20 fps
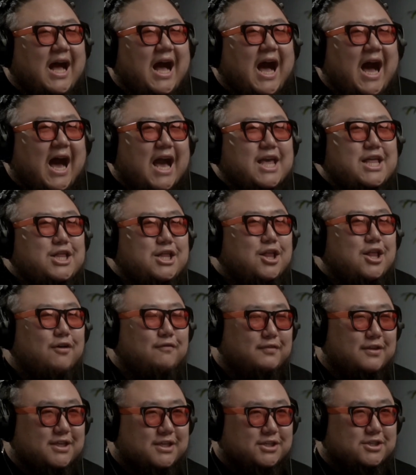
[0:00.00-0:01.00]
I
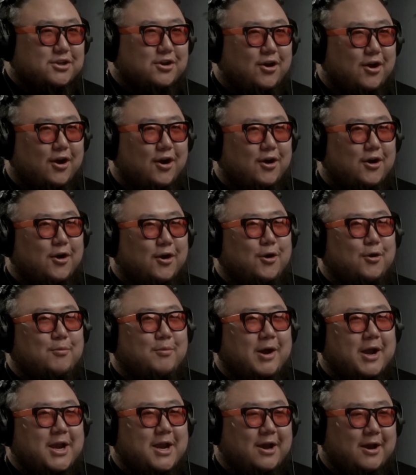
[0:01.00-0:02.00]
love this song. Oh
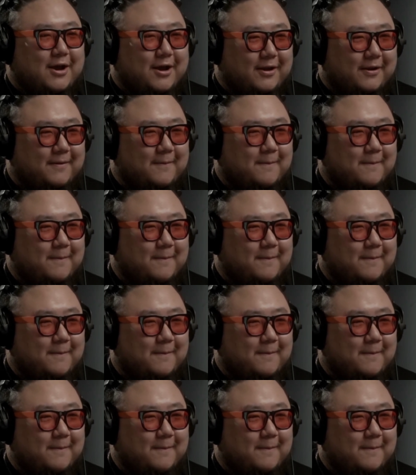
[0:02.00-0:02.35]
my god.